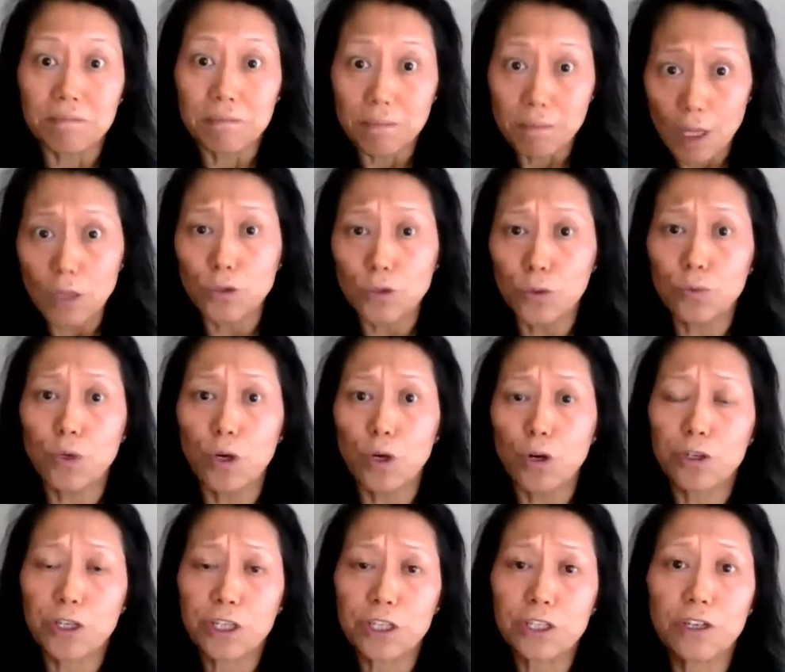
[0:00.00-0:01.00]
you will
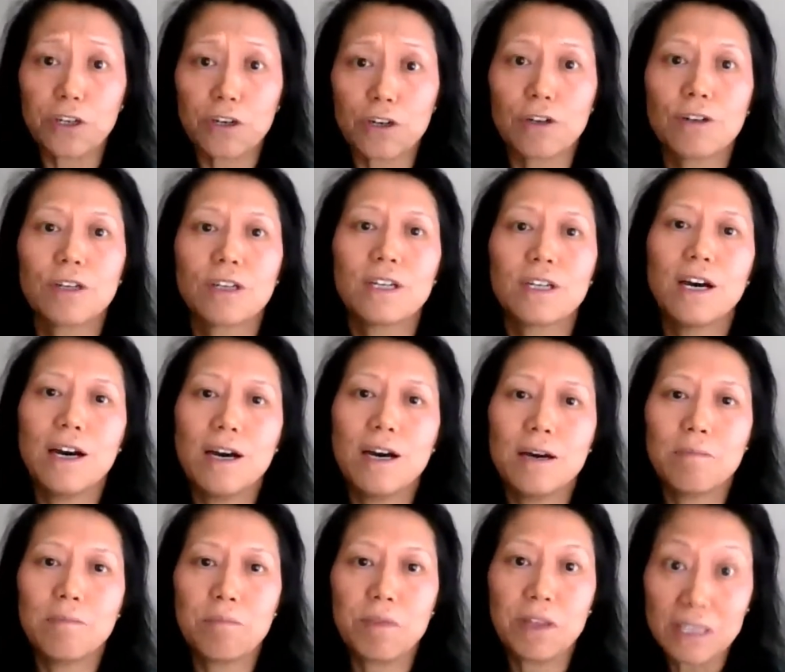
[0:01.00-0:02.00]
hear
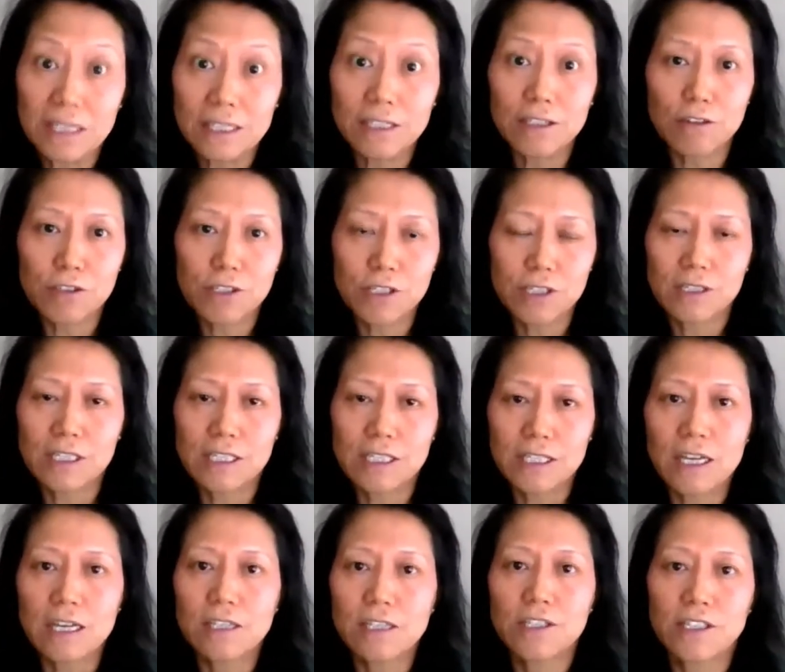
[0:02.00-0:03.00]
the leaders
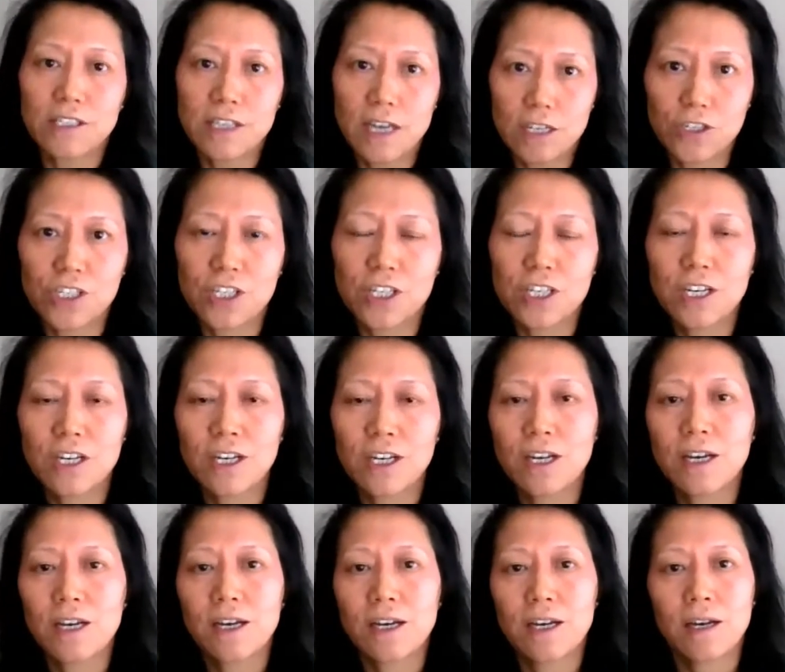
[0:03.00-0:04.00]
discuss such.
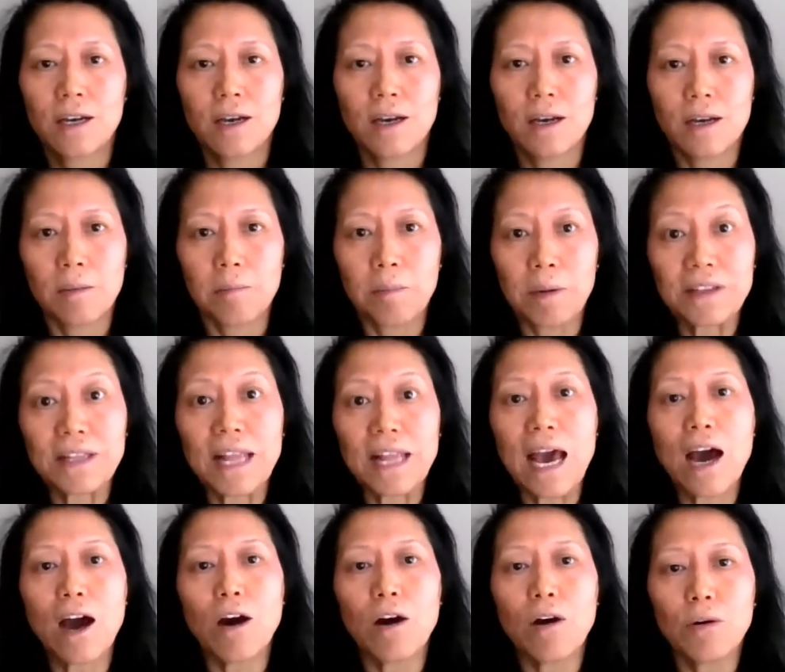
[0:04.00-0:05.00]
But
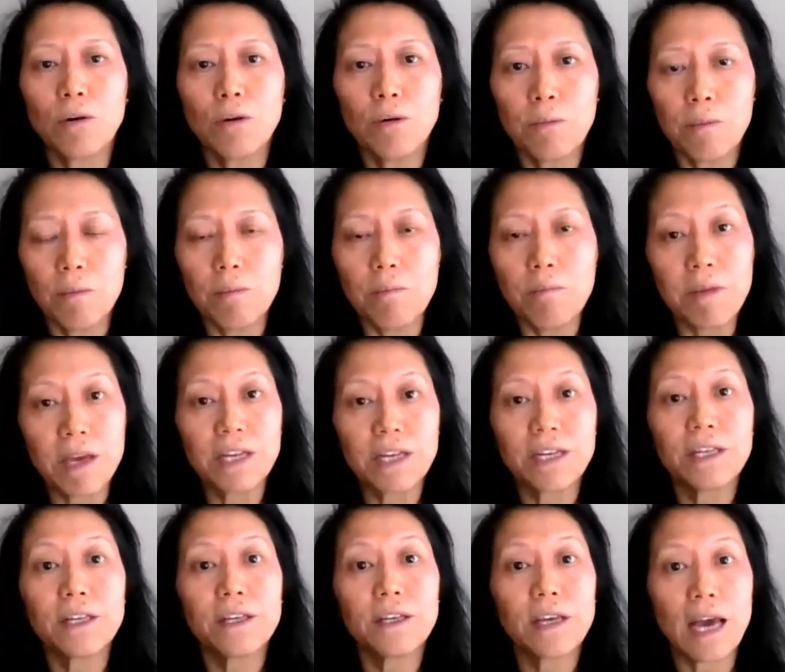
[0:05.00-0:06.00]
now
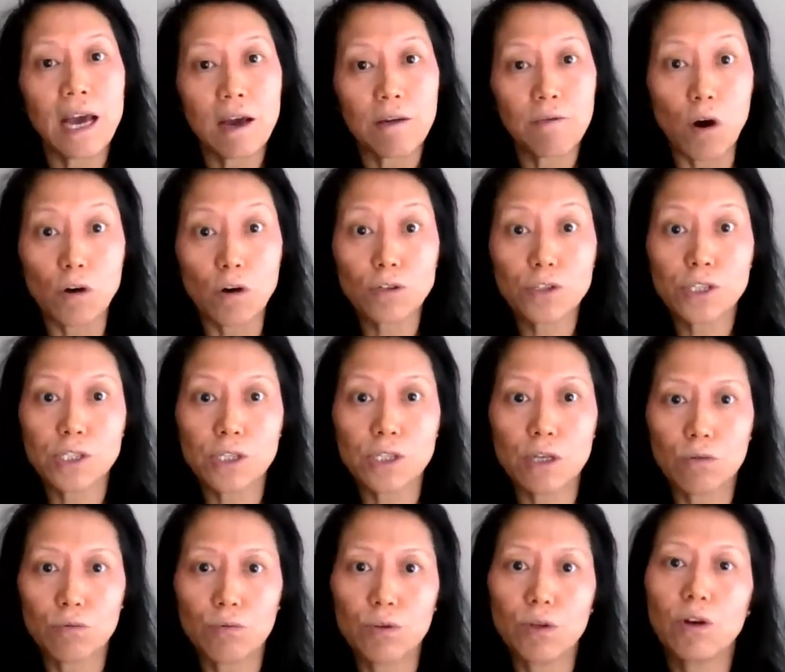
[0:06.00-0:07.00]
many have
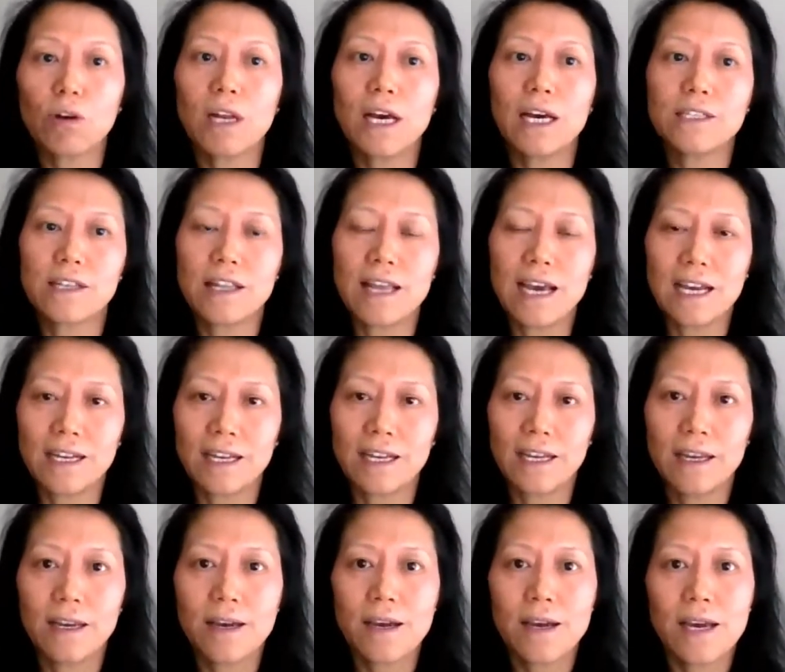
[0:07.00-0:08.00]
also realized that,
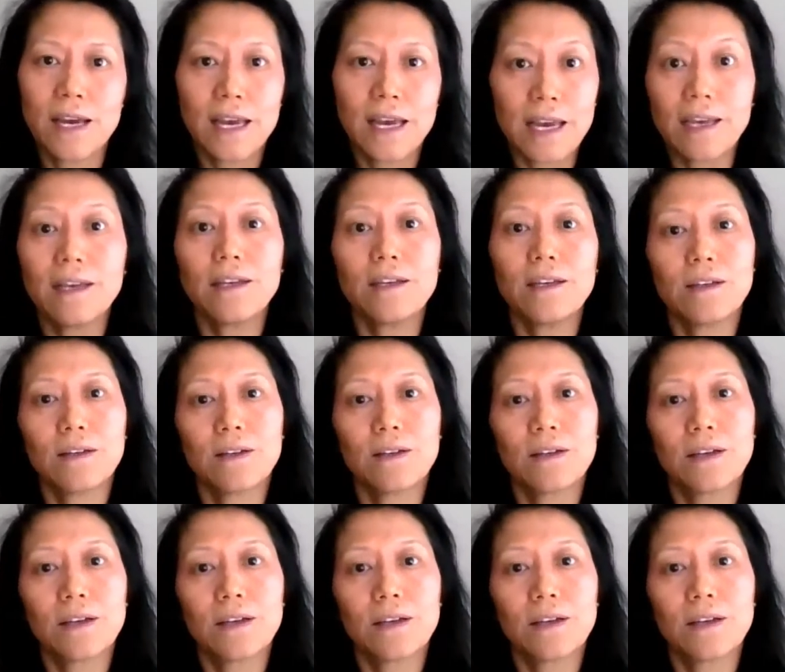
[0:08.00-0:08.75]
hey,